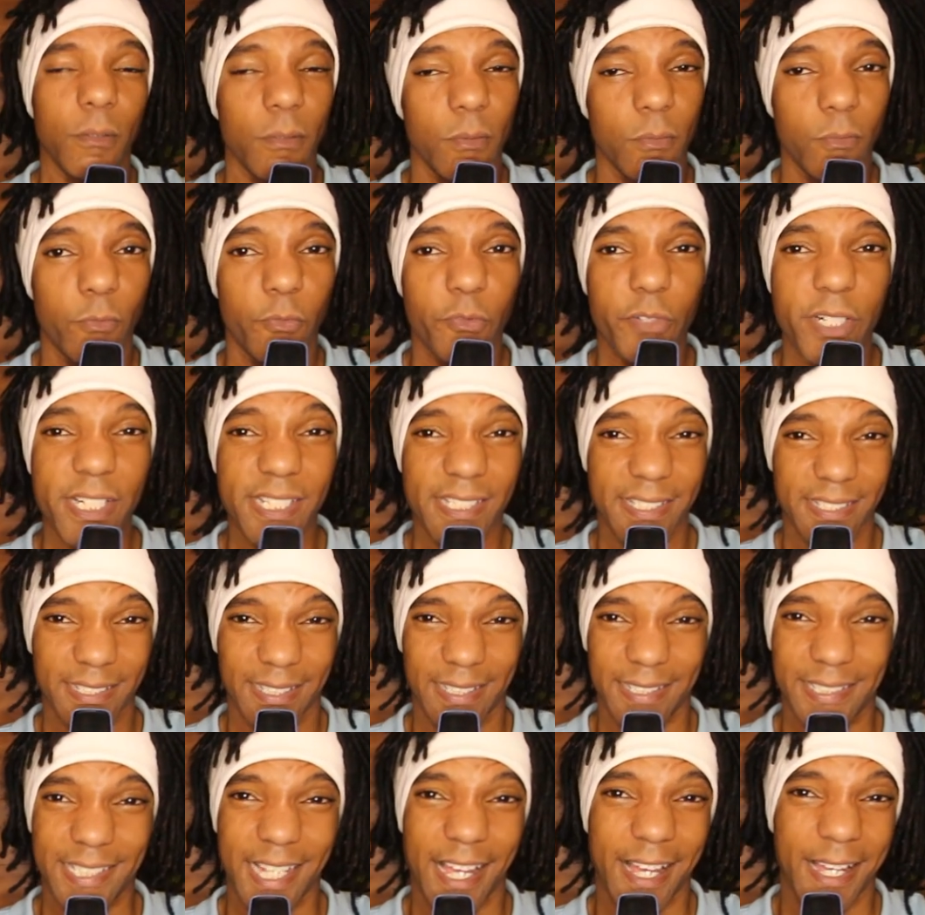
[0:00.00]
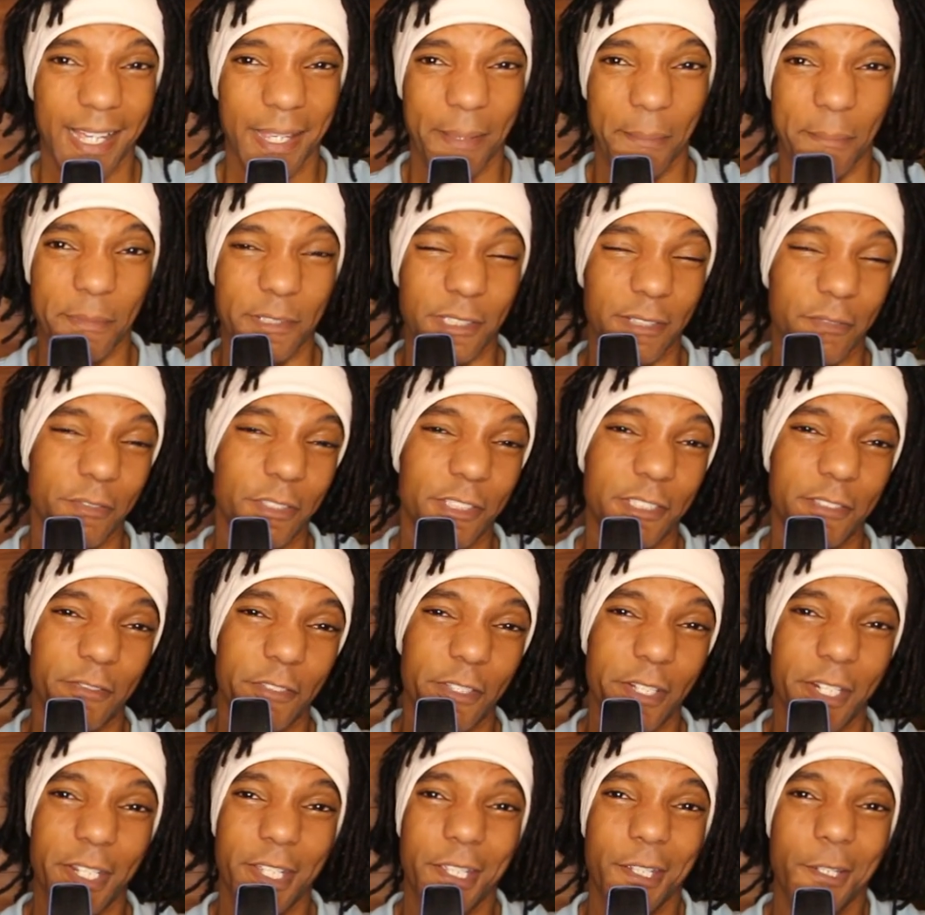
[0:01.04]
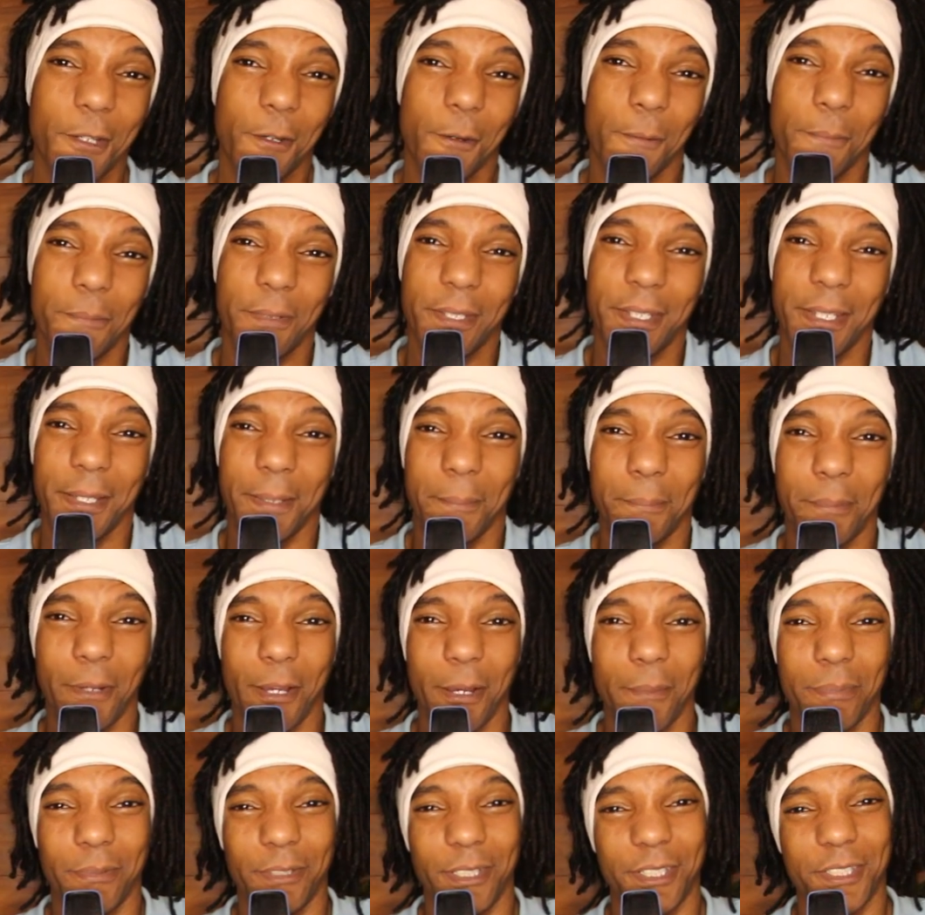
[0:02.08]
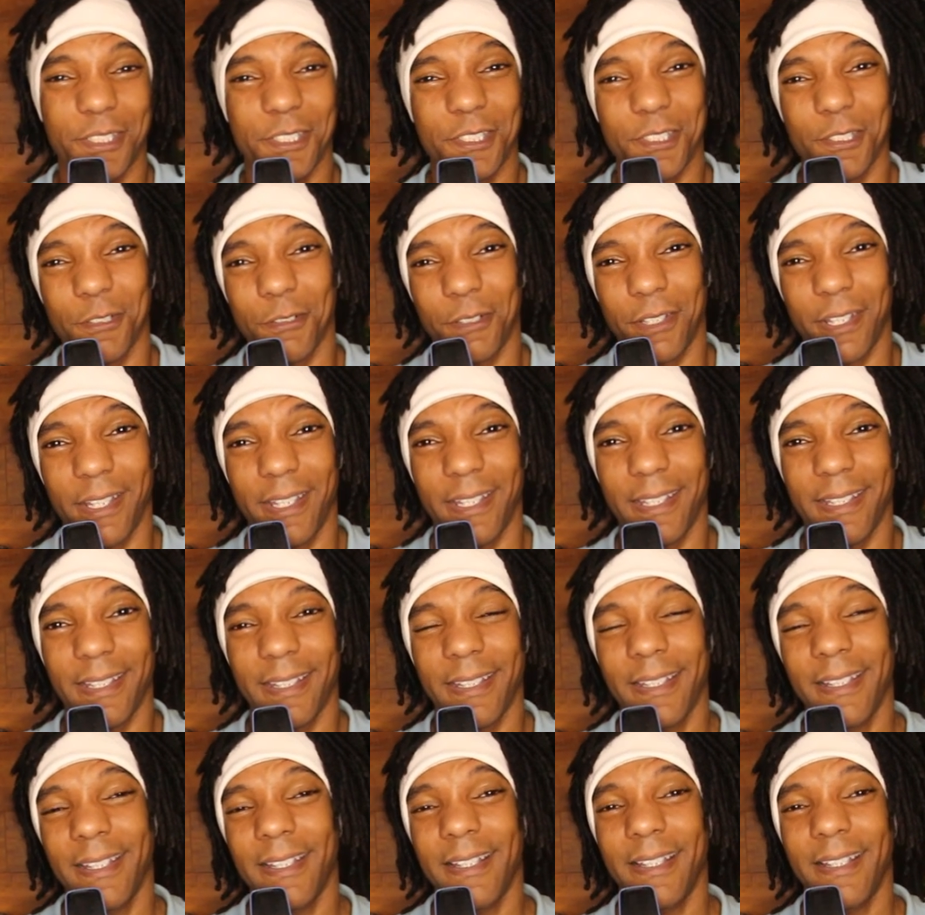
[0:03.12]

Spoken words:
recent times of this video being published, okay?